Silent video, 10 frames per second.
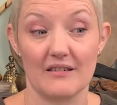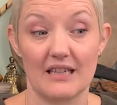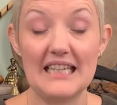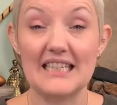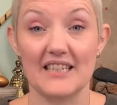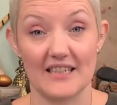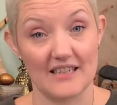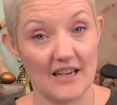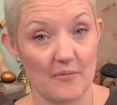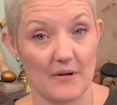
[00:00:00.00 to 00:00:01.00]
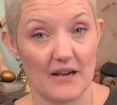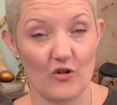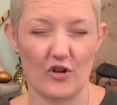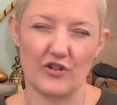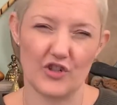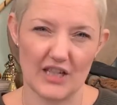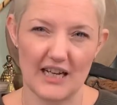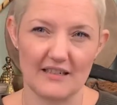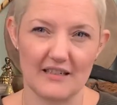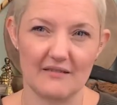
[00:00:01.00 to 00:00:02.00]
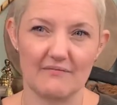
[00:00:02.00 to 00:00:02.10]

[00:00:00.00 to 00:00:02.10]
easy to interpret or understand.